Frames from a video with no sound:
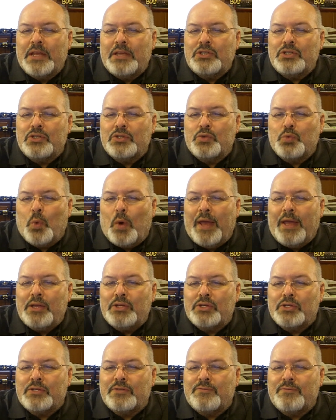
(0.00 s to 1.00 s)
nations'
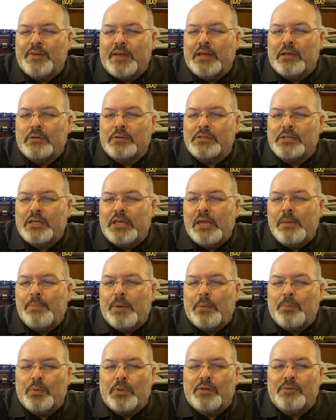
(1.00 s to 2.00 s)
wages failed to
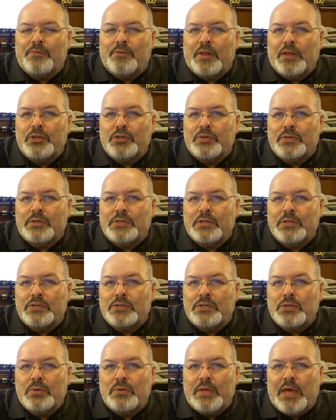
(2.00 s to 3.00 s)
keep up with inflation
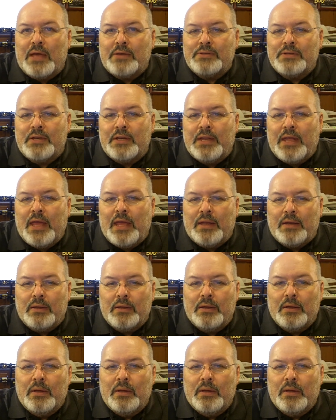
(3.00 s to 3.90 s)
since 2008.